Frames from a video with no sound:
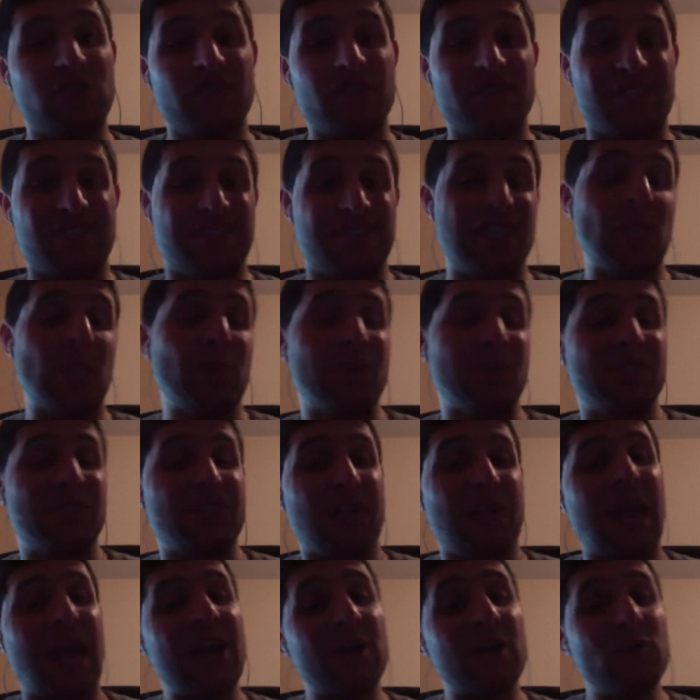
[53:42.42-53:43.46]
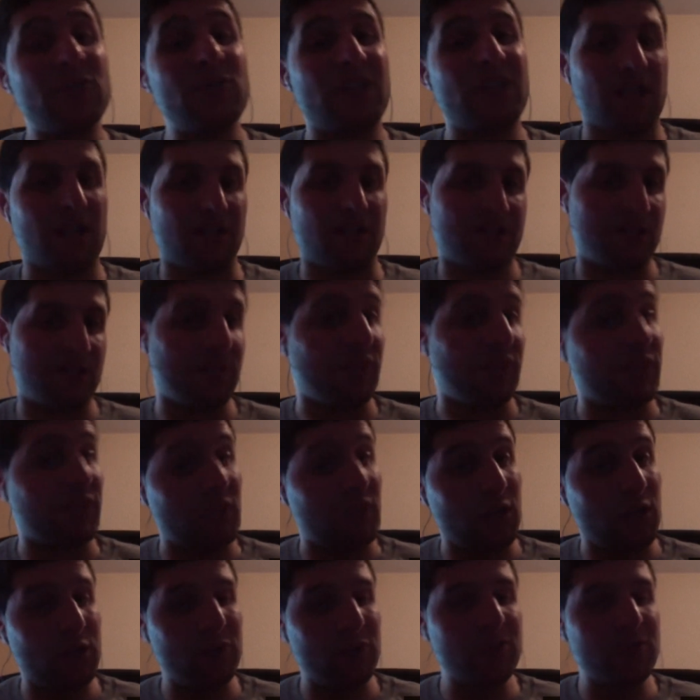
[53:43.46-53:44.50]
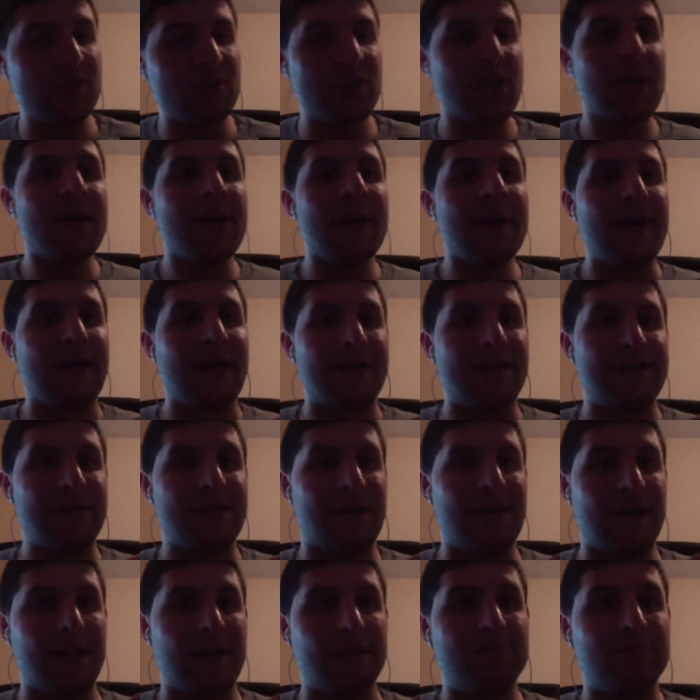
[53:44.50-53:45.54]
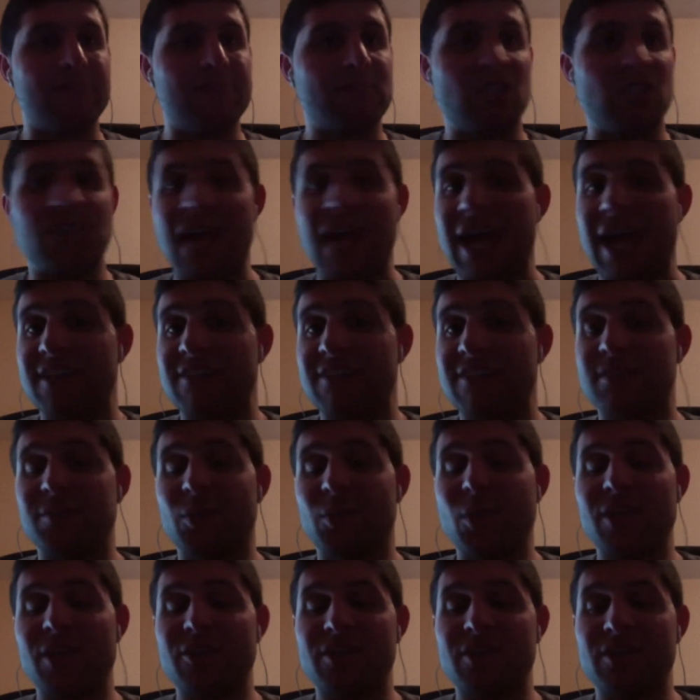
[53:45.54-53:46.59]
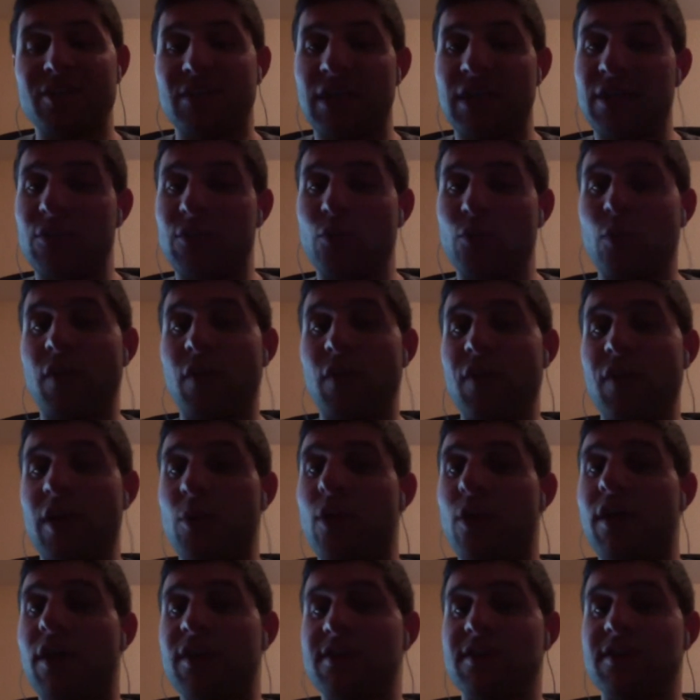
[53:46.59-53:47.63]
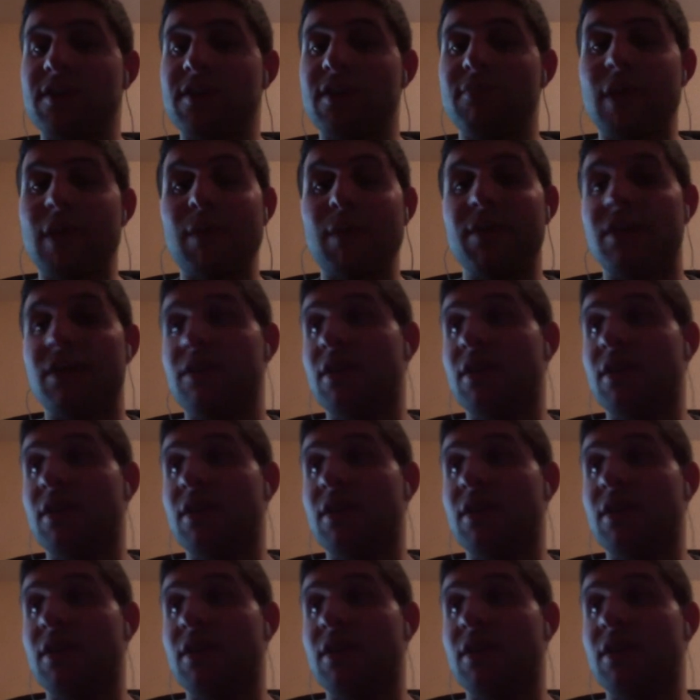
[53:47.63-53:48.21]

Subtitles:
and sequences that I use, kind of some flows, and just asking them questions like what they want to see maybe